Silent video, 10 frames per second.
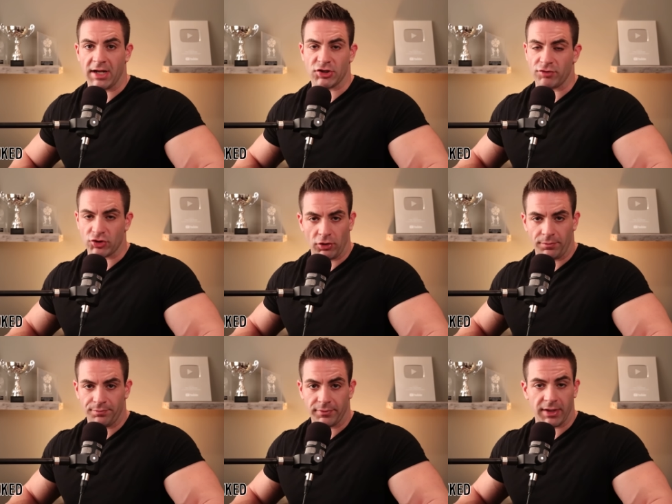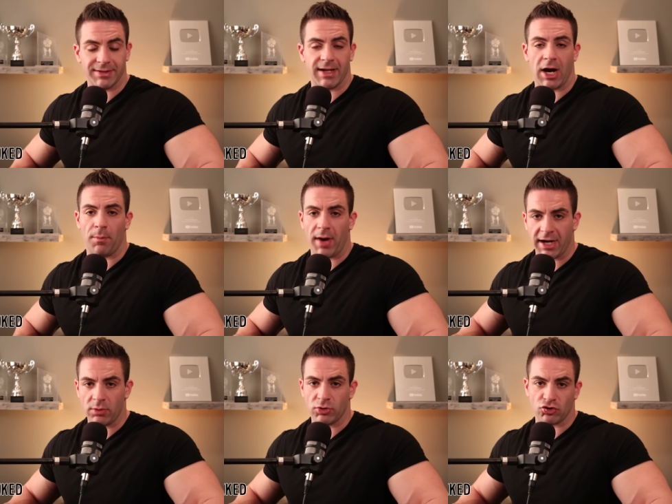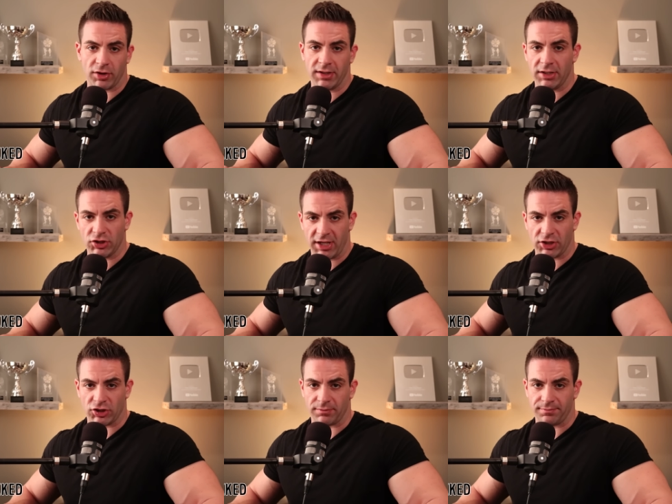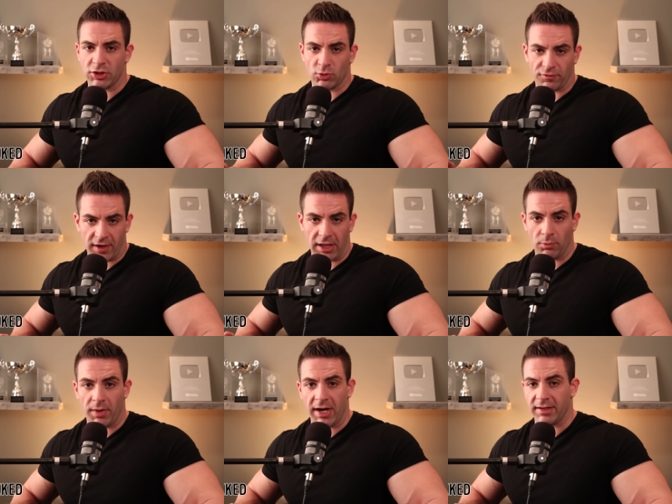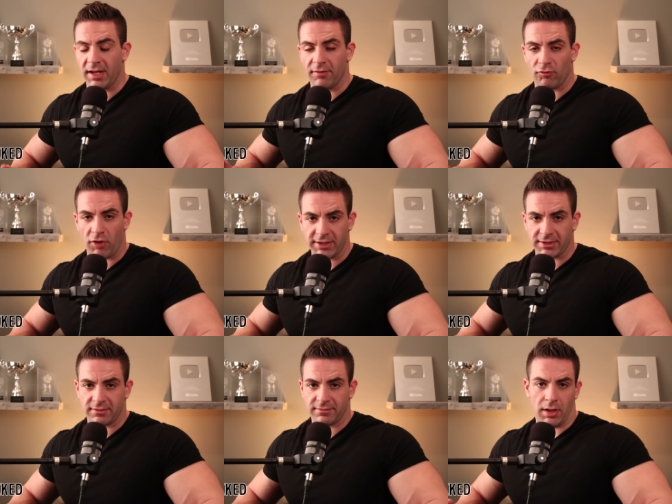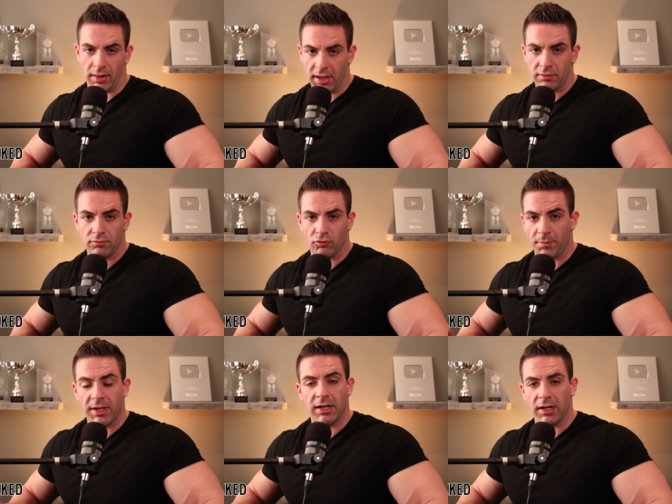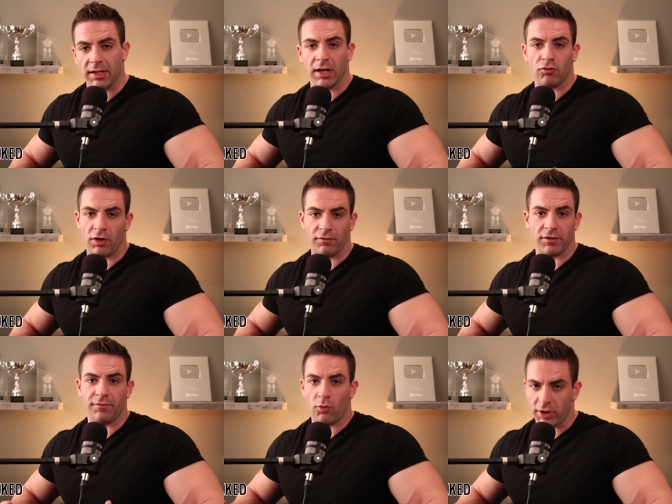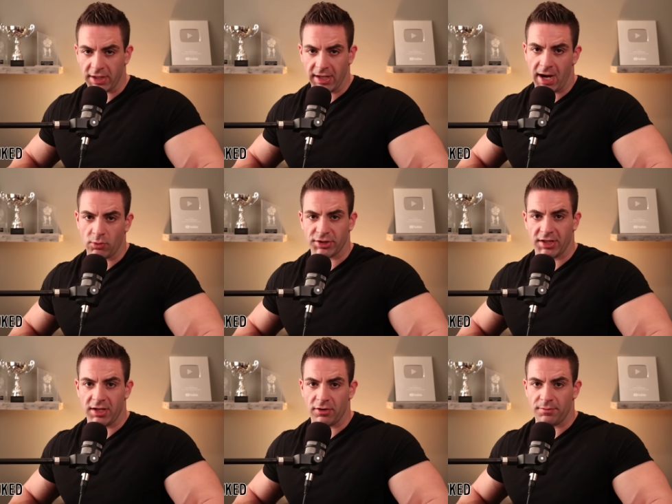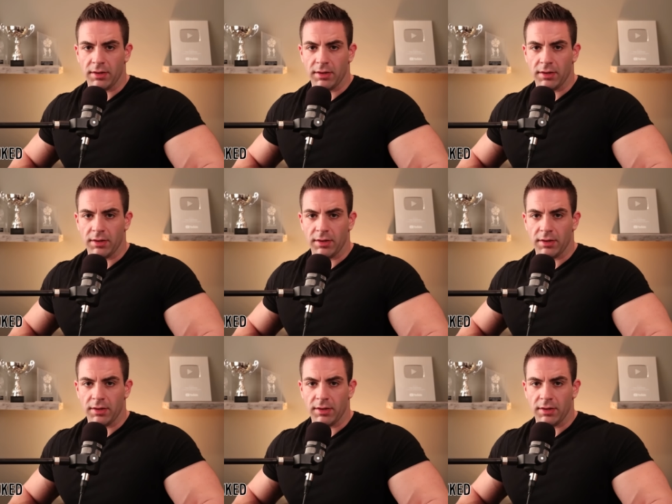As a result, the entire body was trained each session. This was followed by a day of rest and then repeated again roughly 48 hours later.